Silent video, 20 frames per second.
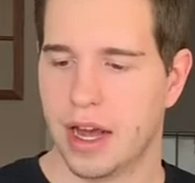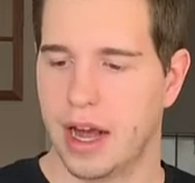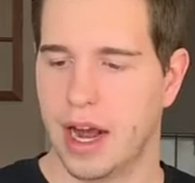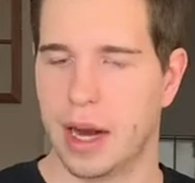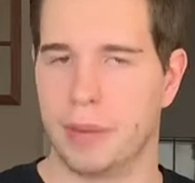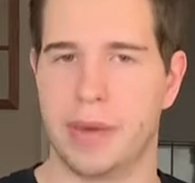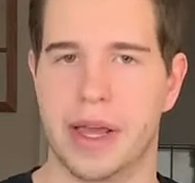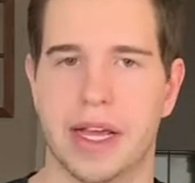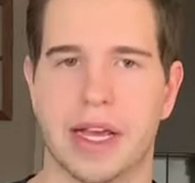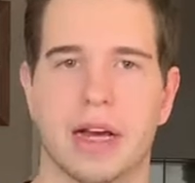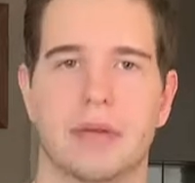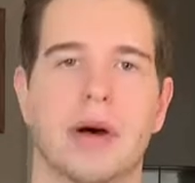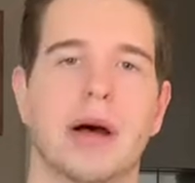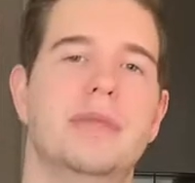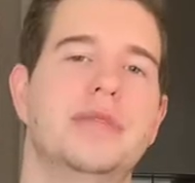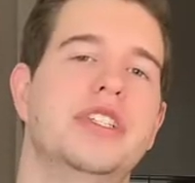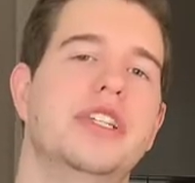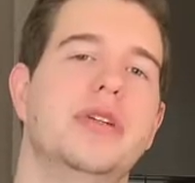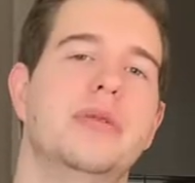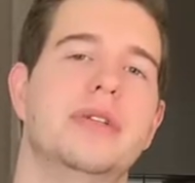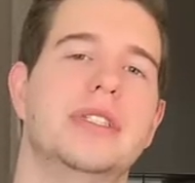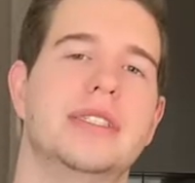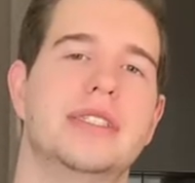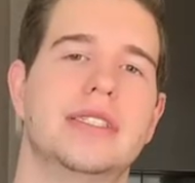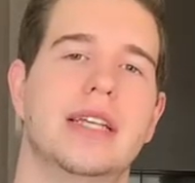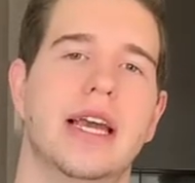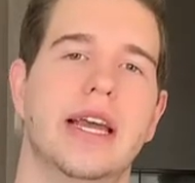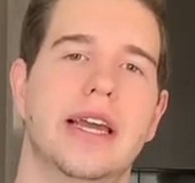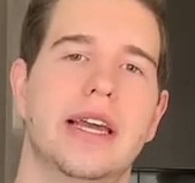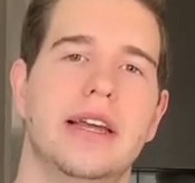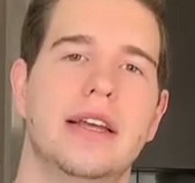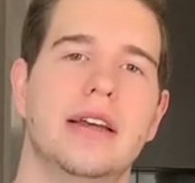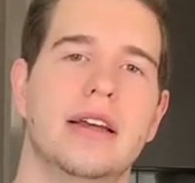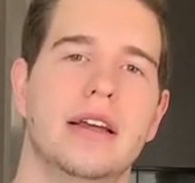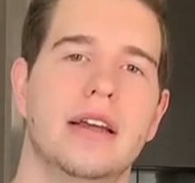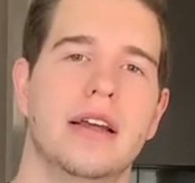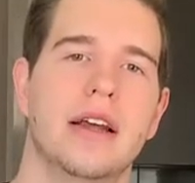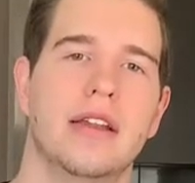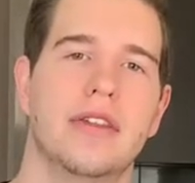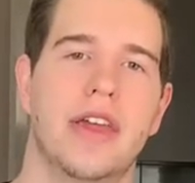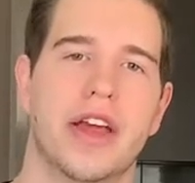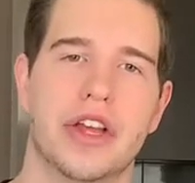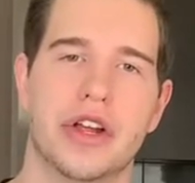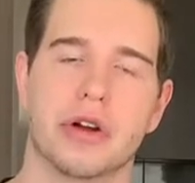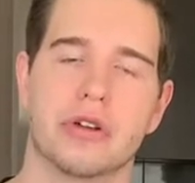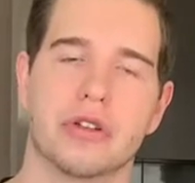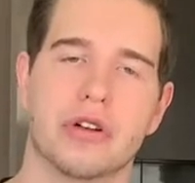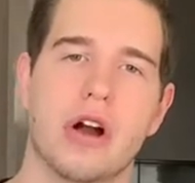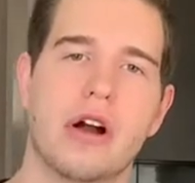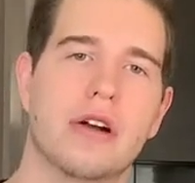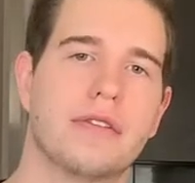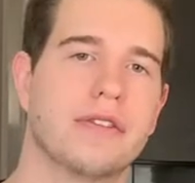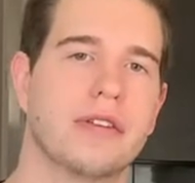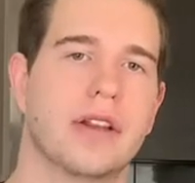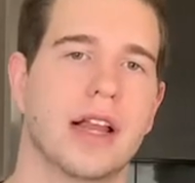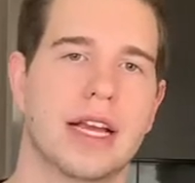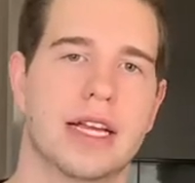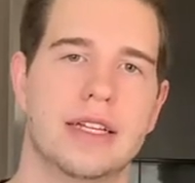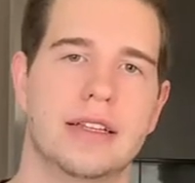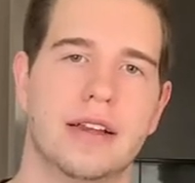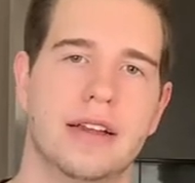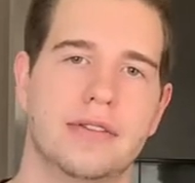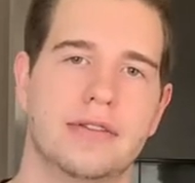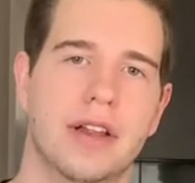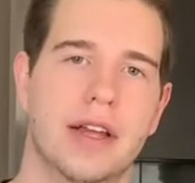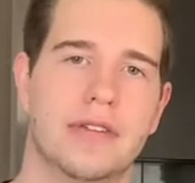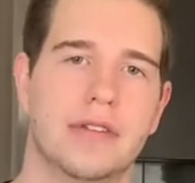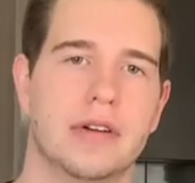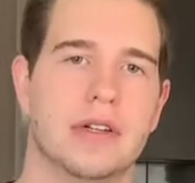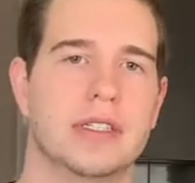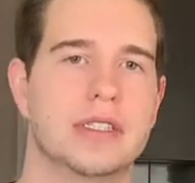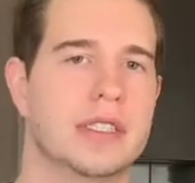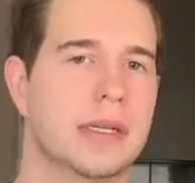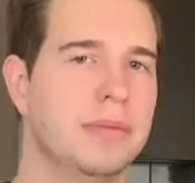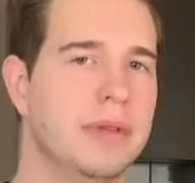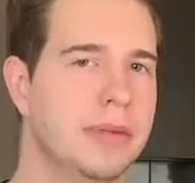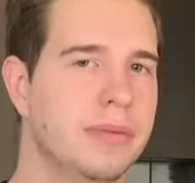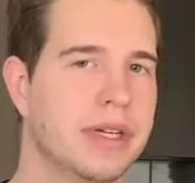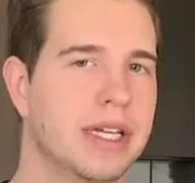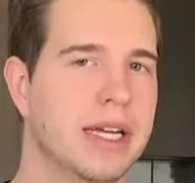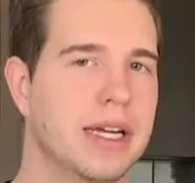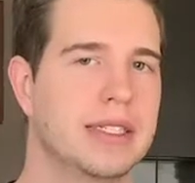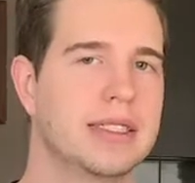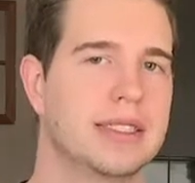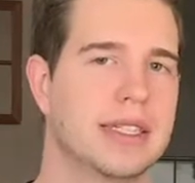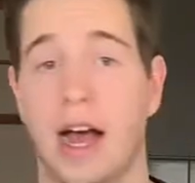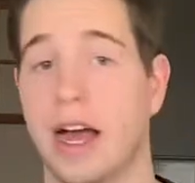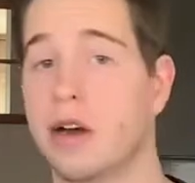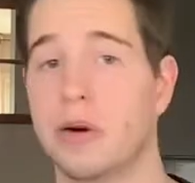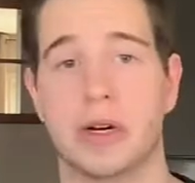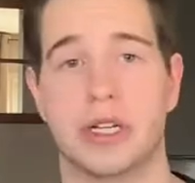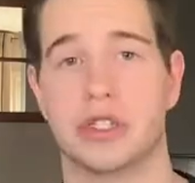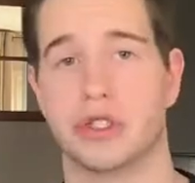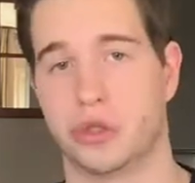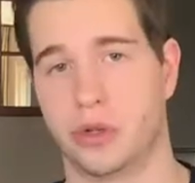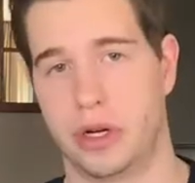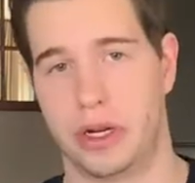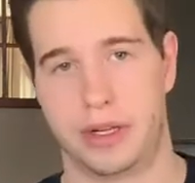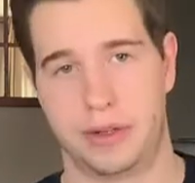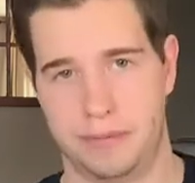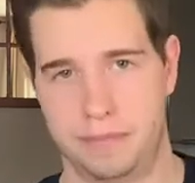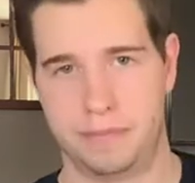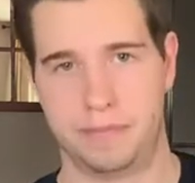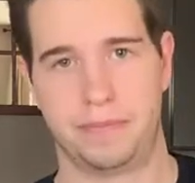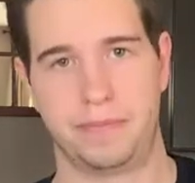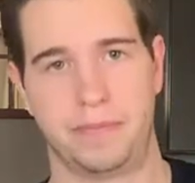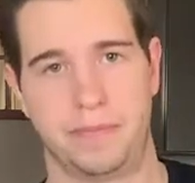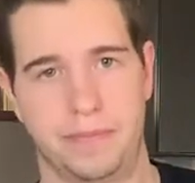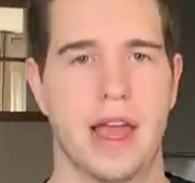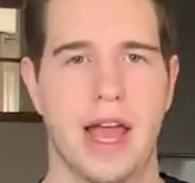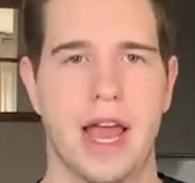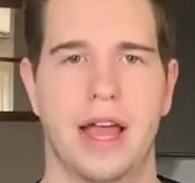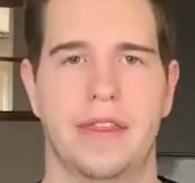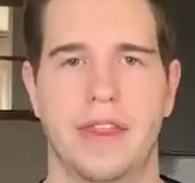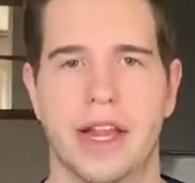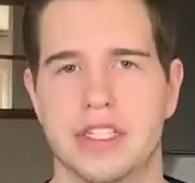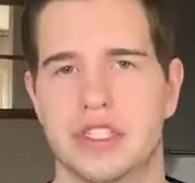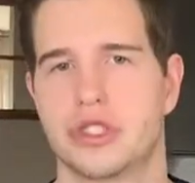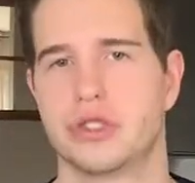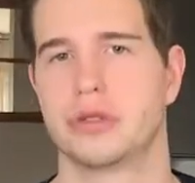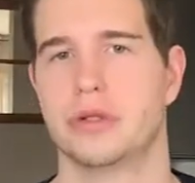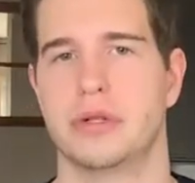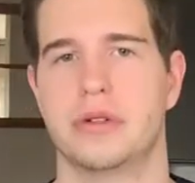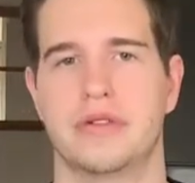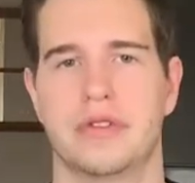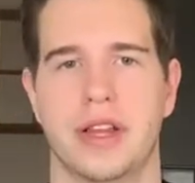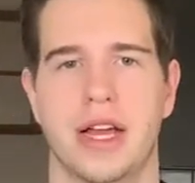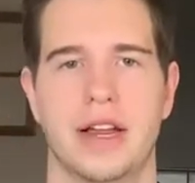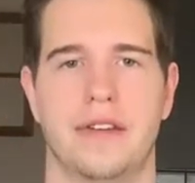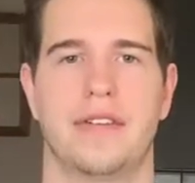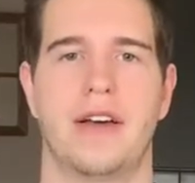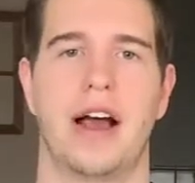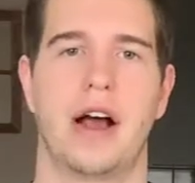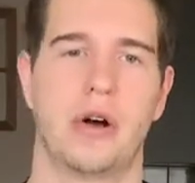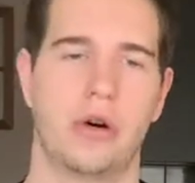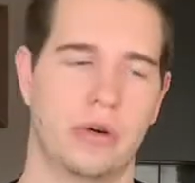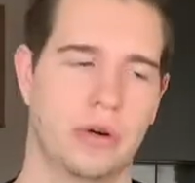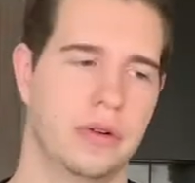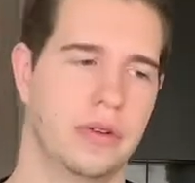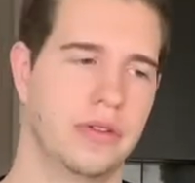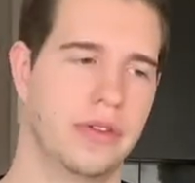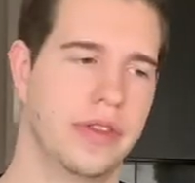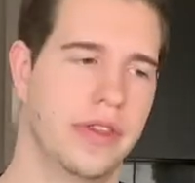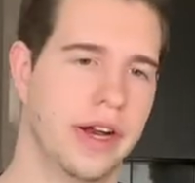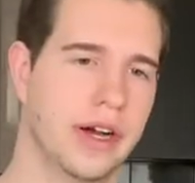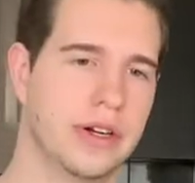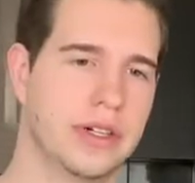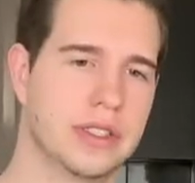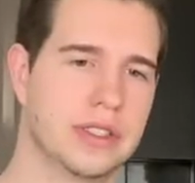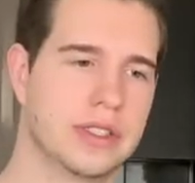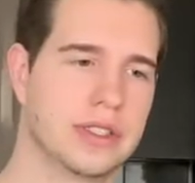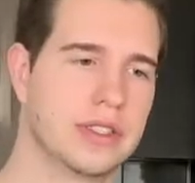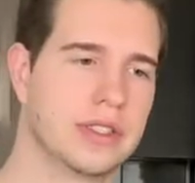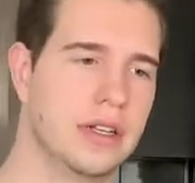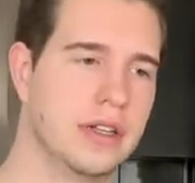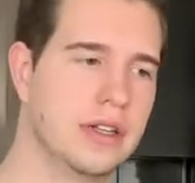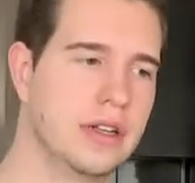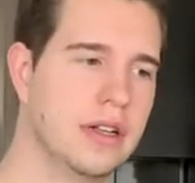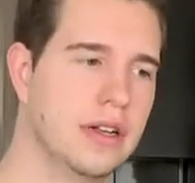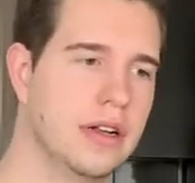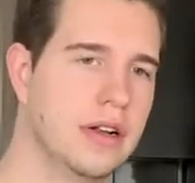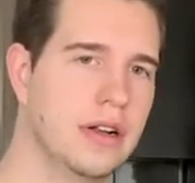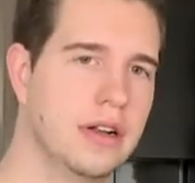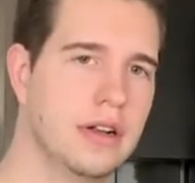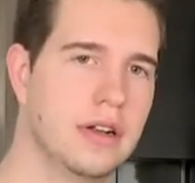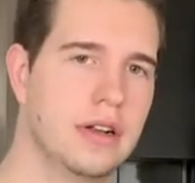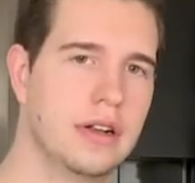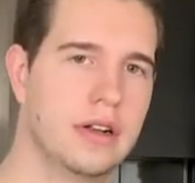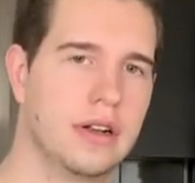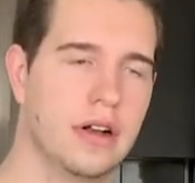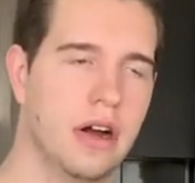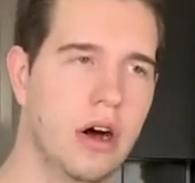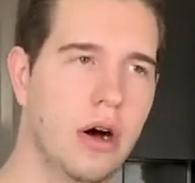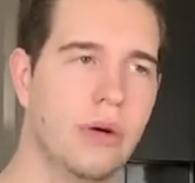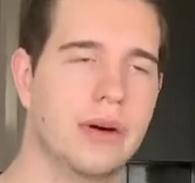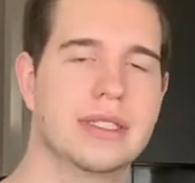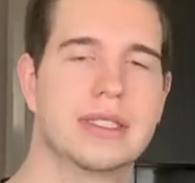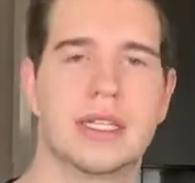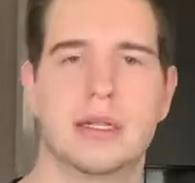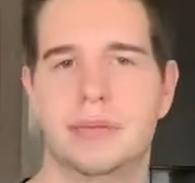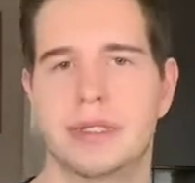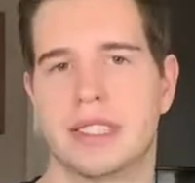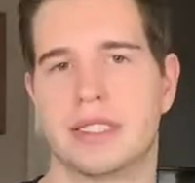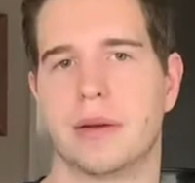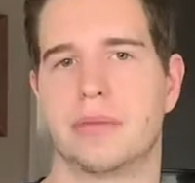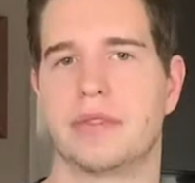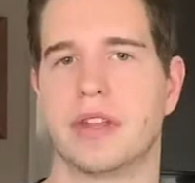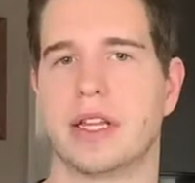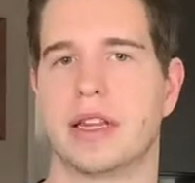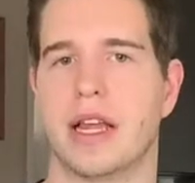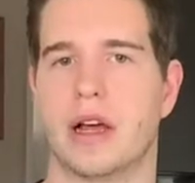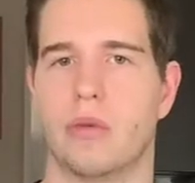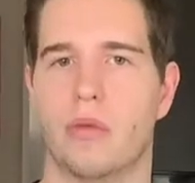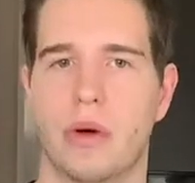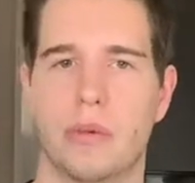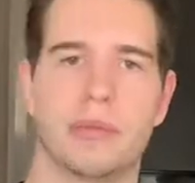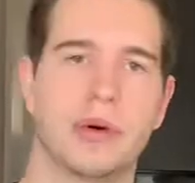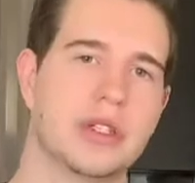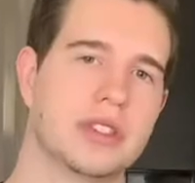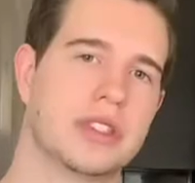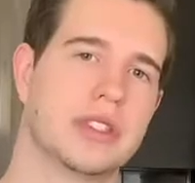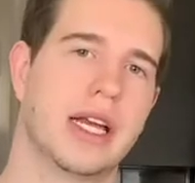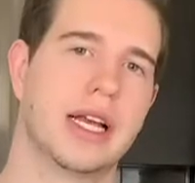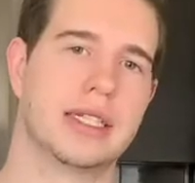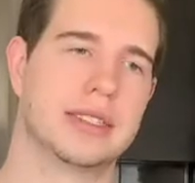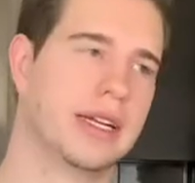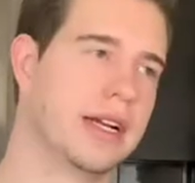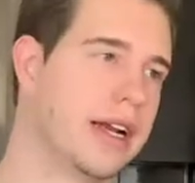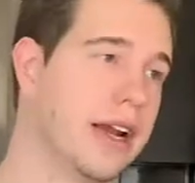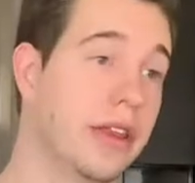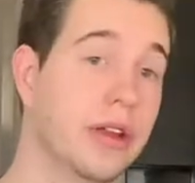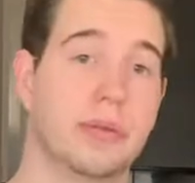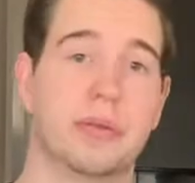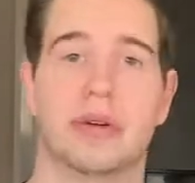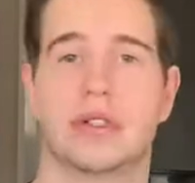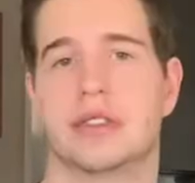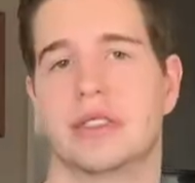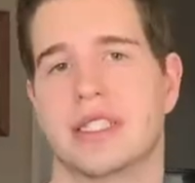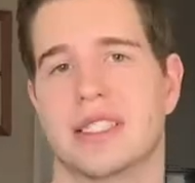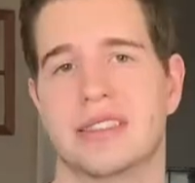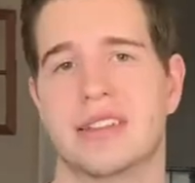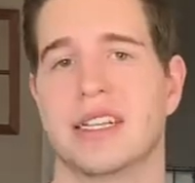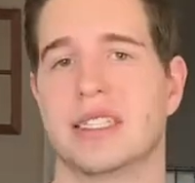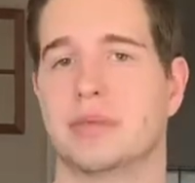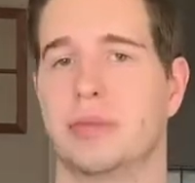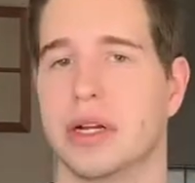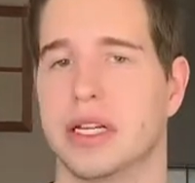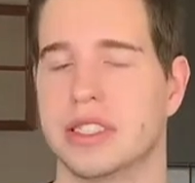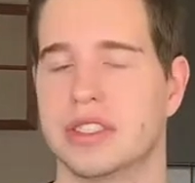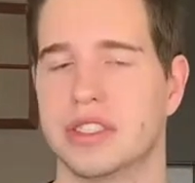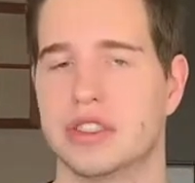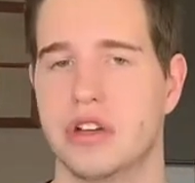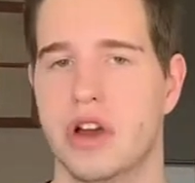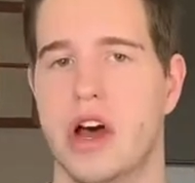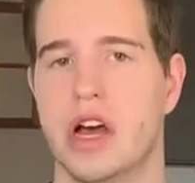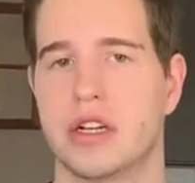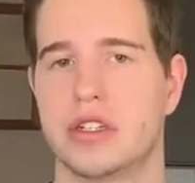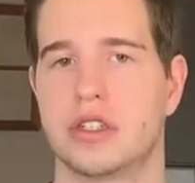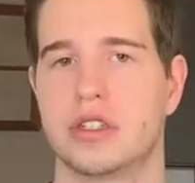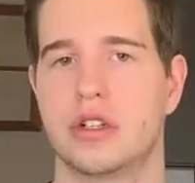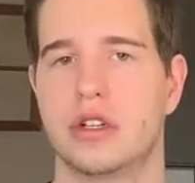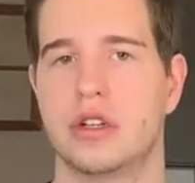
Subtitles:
I may come up to you and say that you're wrong for liking that flavor simply because I don't enjoy it. And that's true of life, how there's always going to be something that one person likes and another person dislikes, but it's not